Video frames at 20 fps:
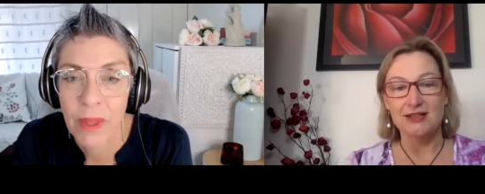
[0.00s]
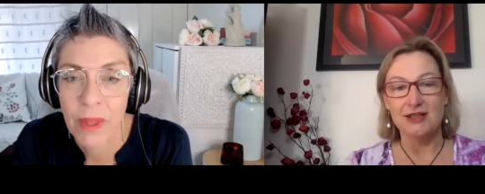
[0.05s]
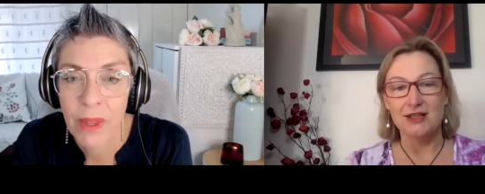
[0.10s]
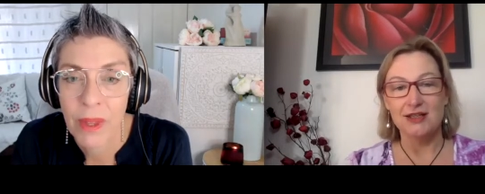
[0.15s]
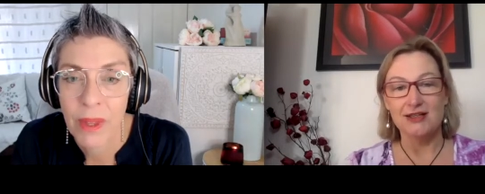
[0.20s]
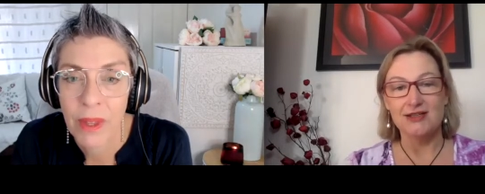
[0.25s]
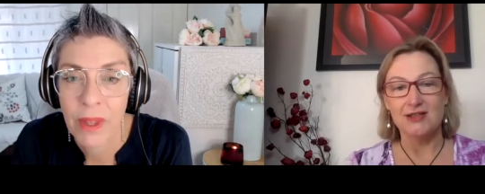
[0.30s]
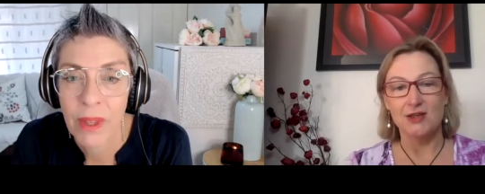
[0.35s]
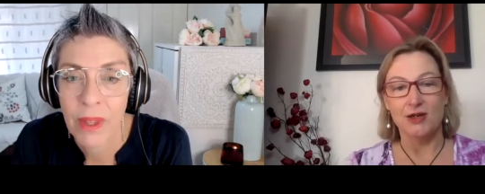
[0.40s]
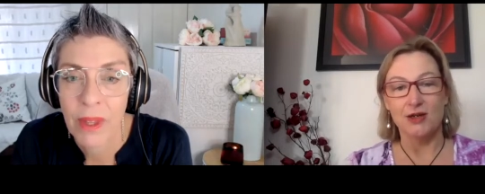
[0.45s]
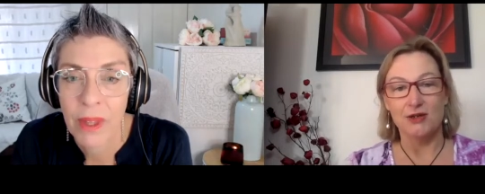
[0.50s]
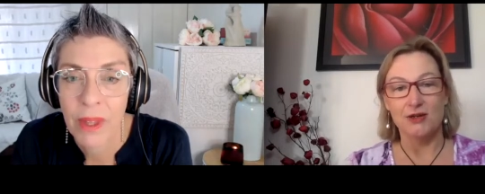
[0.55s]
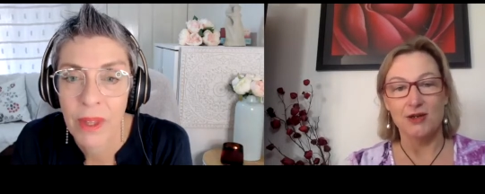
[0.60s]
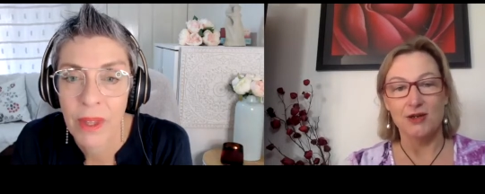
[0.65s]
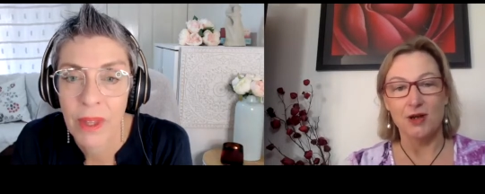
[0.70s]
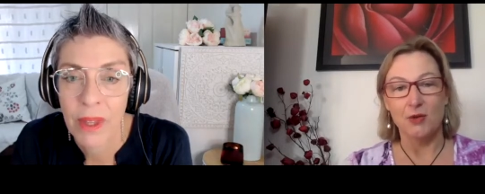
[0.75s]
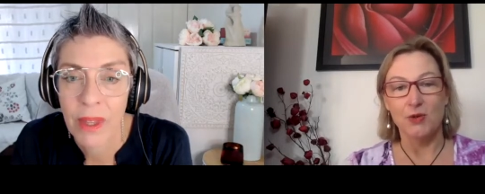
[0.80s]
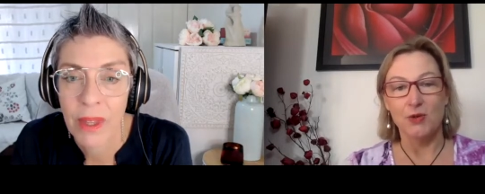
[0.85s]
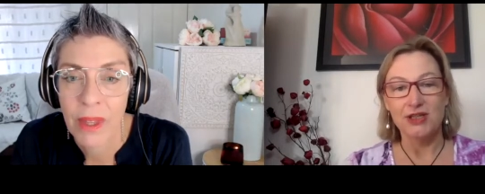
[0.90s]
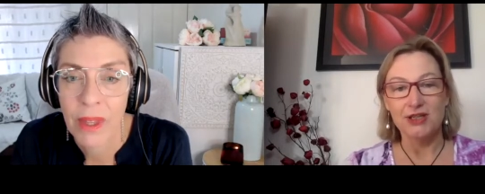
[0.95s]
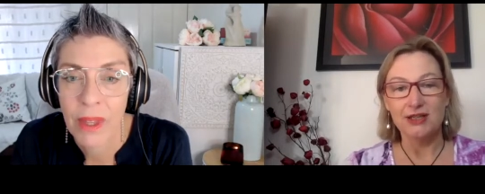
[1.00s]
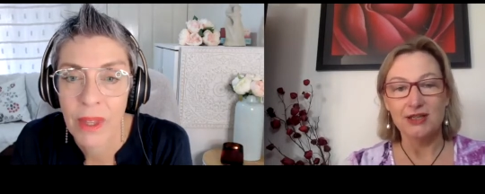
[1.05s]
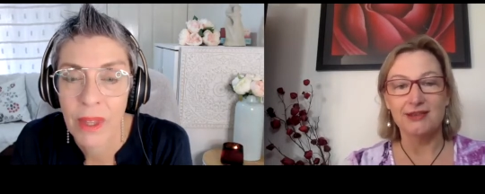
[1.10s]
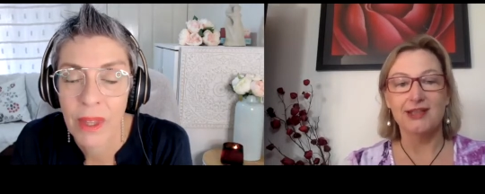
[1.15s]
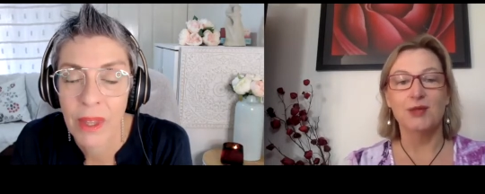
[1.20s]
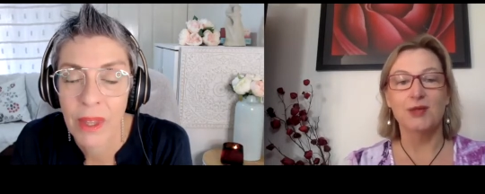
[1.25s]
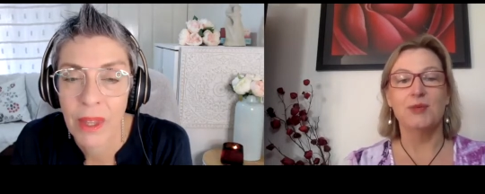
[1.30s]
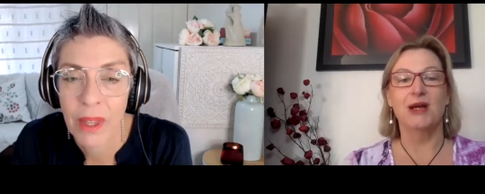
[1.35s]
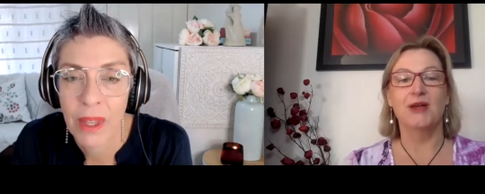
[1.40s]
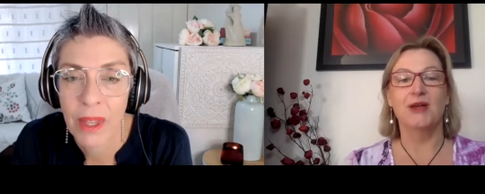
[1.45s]
Speaker 1: So I want you to think
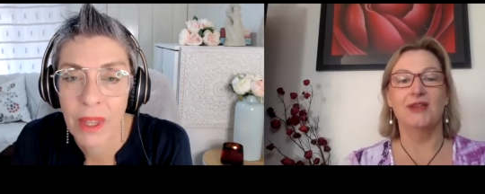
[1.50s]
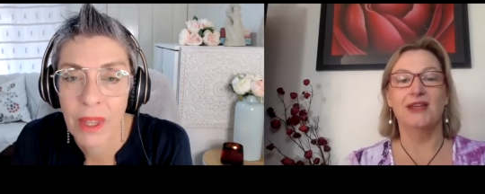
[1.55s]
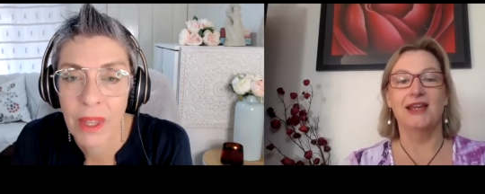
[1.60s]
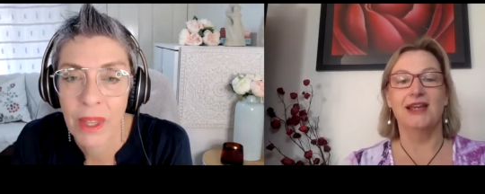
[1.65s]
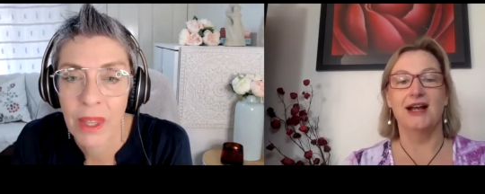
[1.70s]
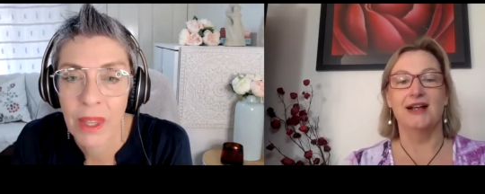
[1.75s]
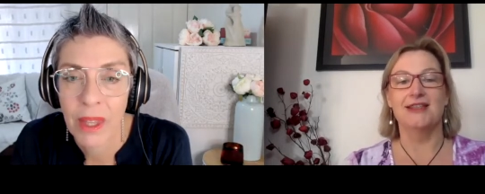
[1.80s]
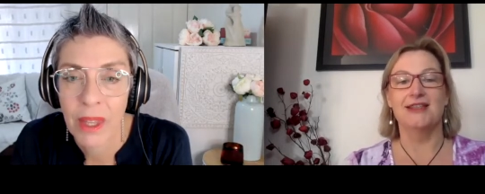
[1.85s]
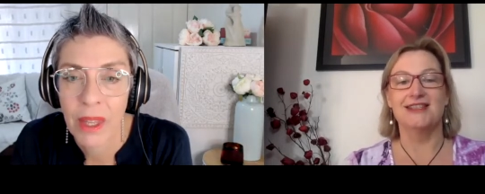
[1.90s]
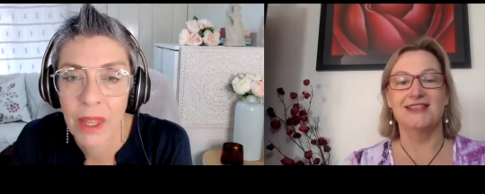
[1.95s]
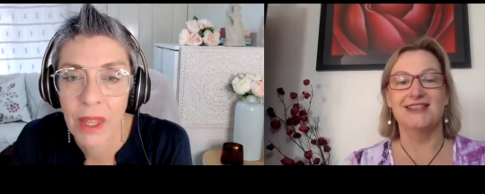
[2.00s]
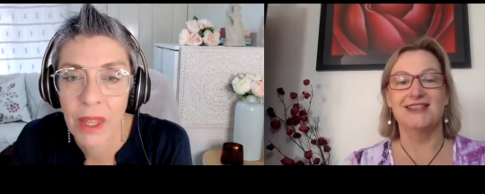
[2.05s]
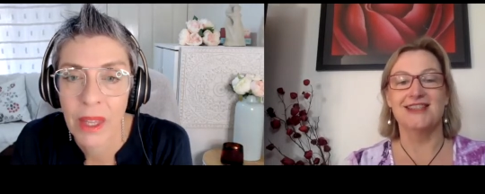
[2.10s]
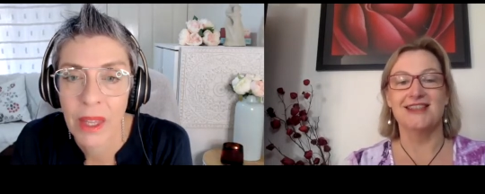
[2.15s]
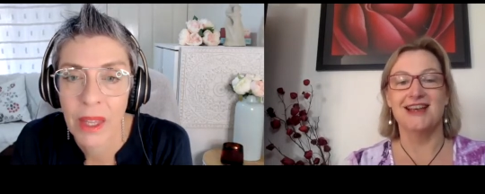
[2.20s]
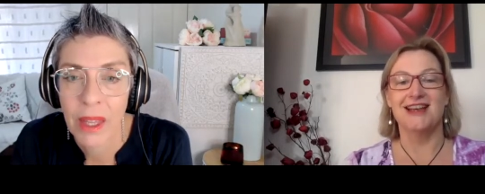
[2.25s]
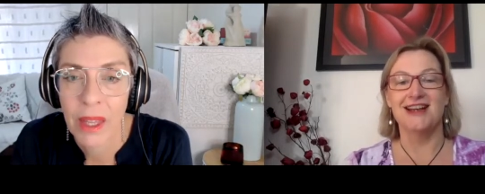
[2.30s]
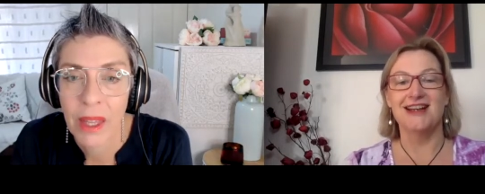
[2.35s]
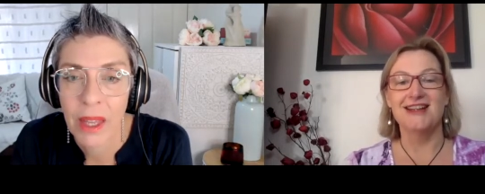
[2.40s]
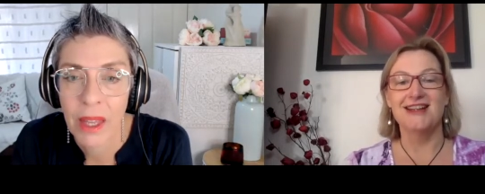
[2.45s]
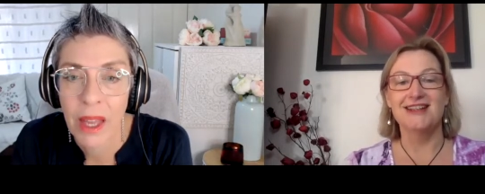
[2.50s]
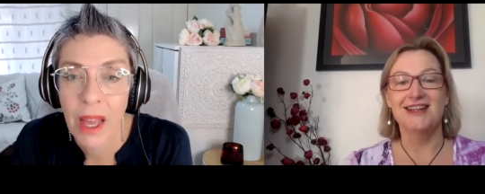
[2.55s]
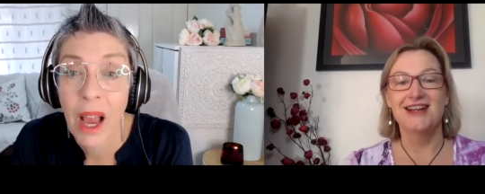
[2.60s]
about the answer to that